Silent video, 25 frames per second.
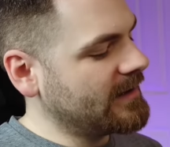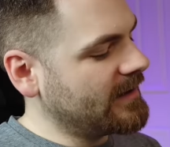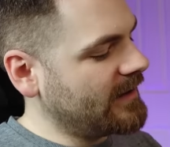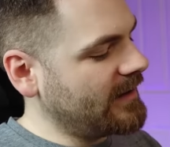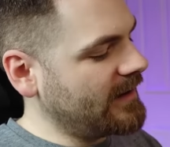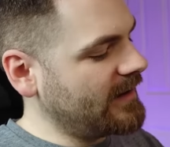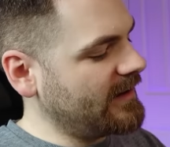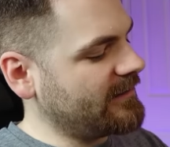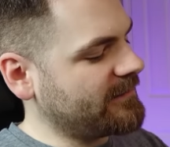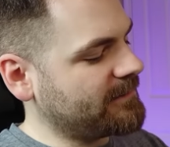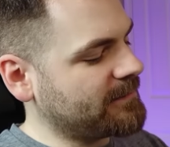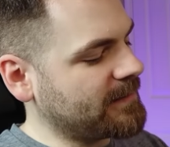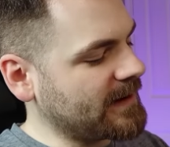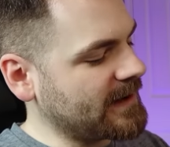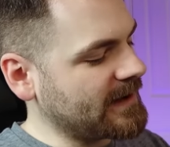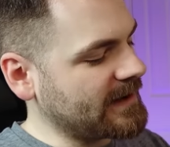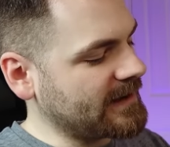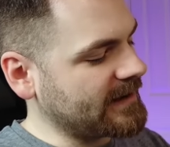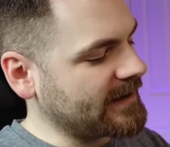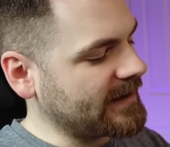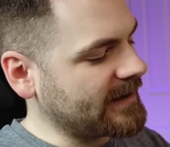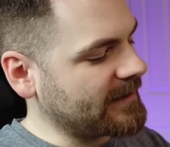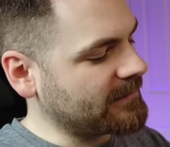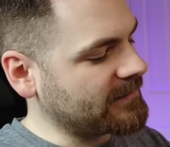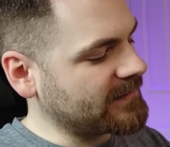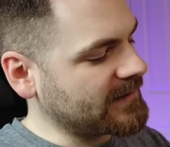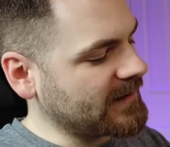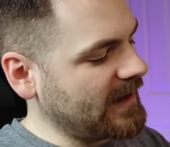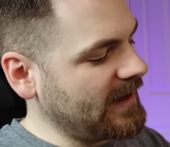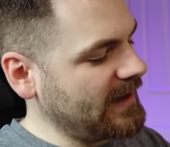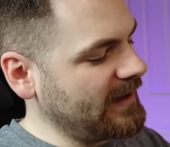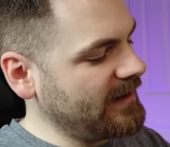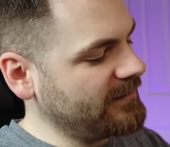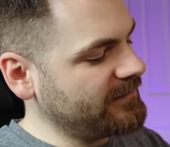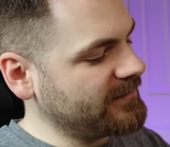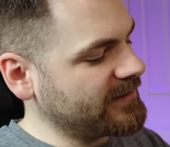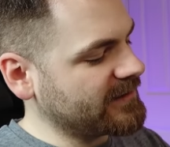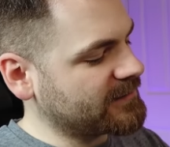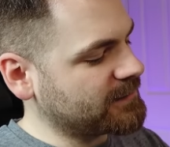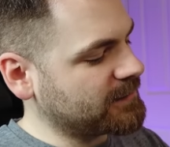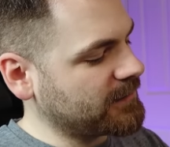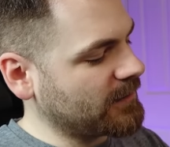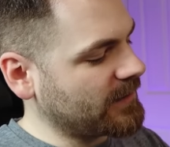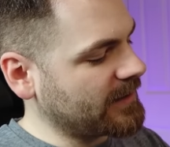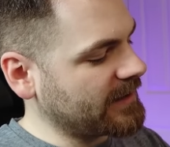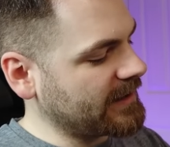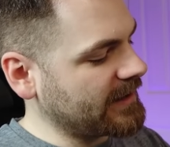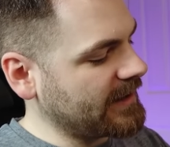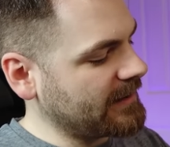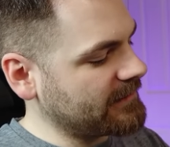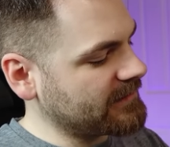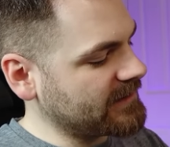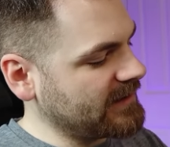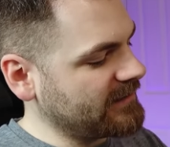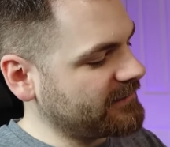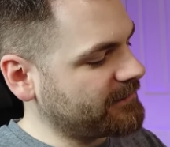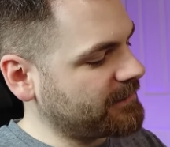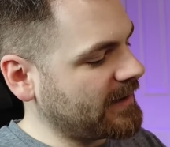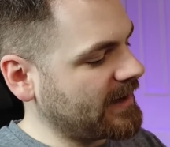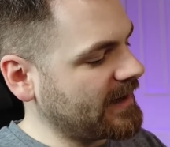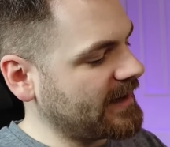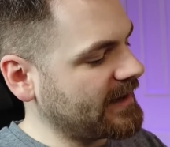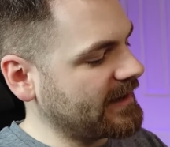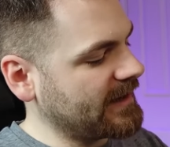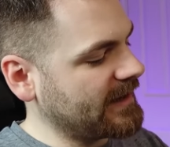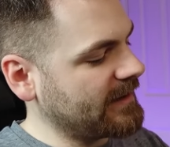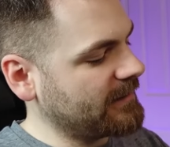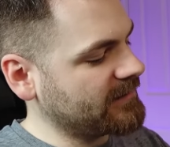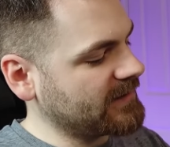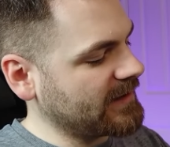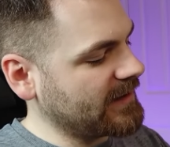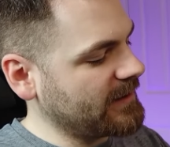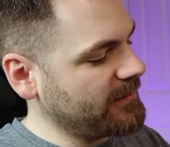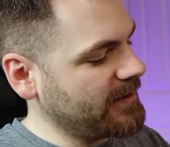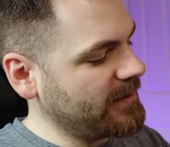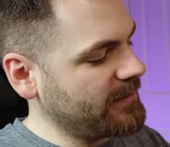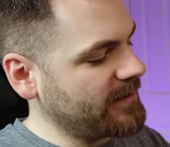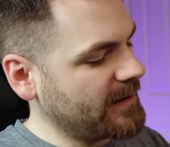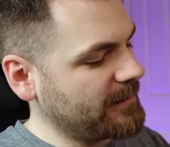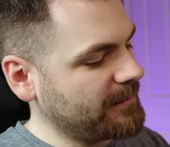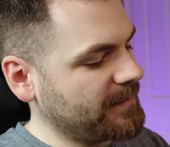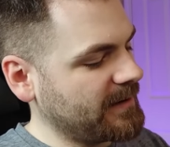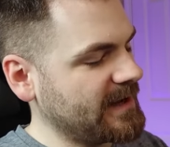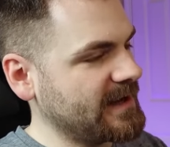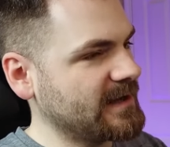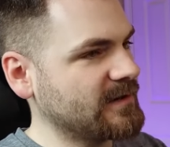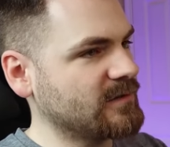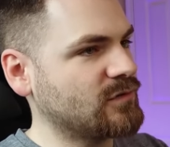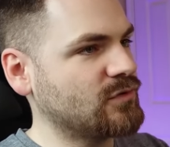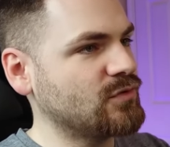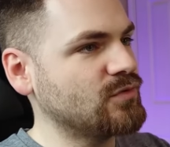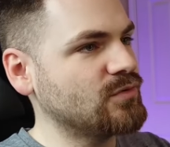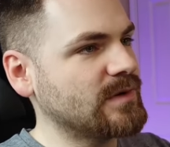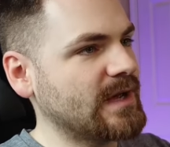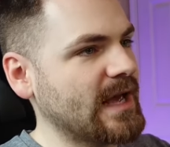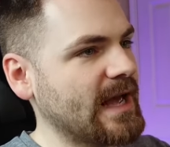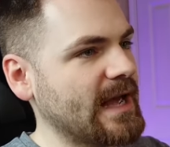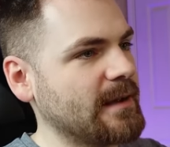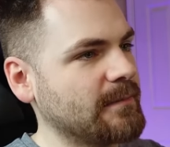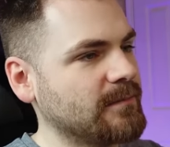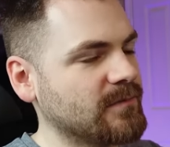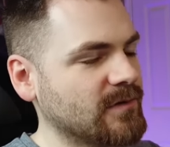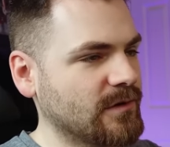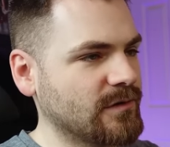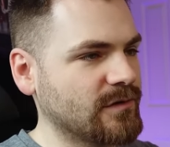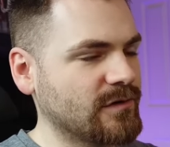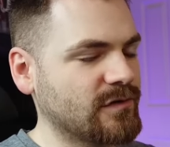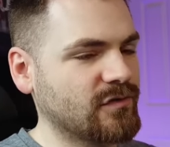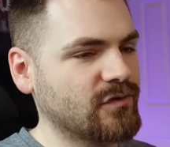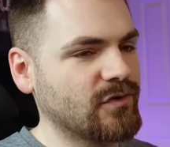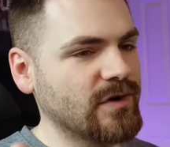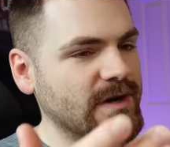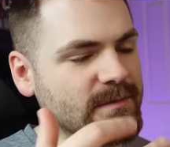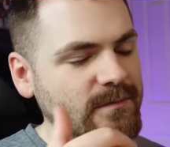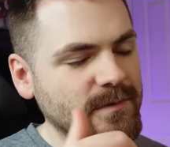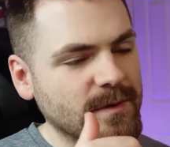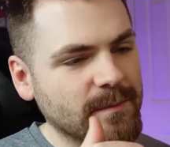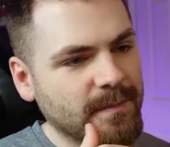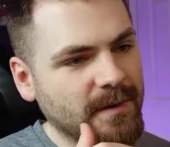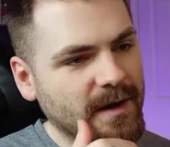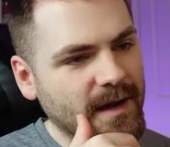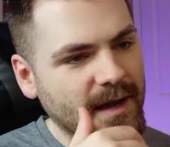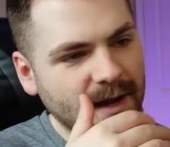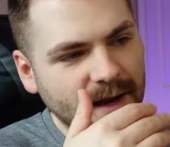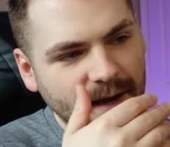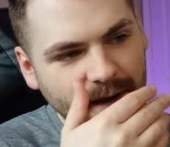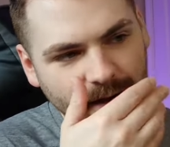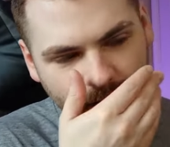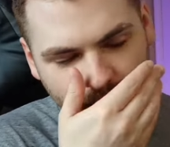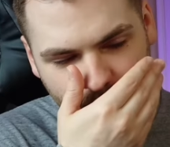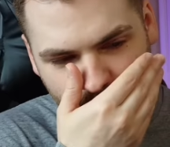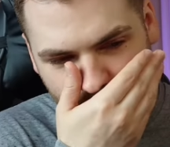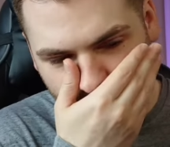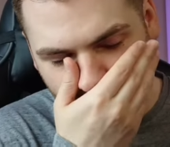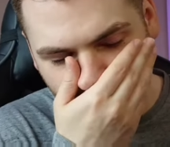I love playing games. I love exploring games. I love playing games. At the moment, I'm playing two games. On stream, we're playing